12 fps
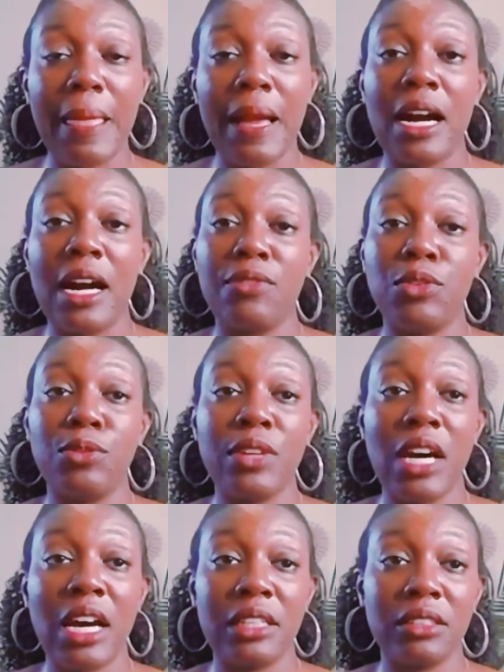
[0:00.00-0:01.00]
Uh, if you've
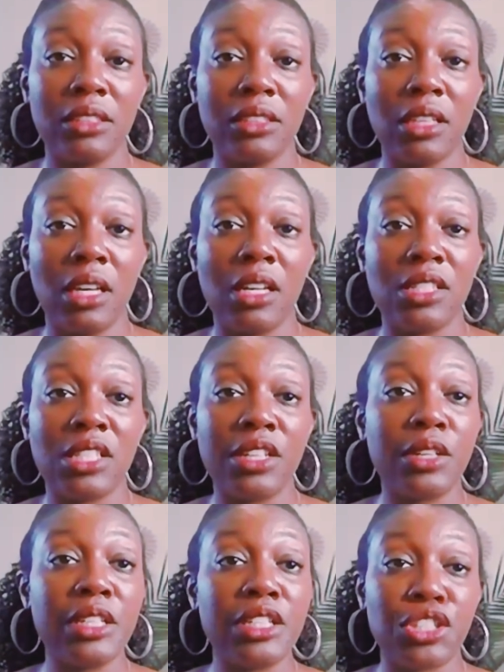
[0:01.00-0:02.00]
got a
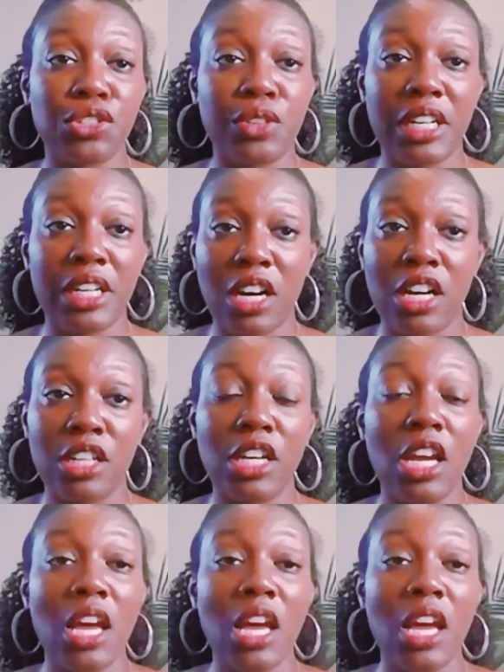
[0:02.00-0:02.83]
zero interest credit card,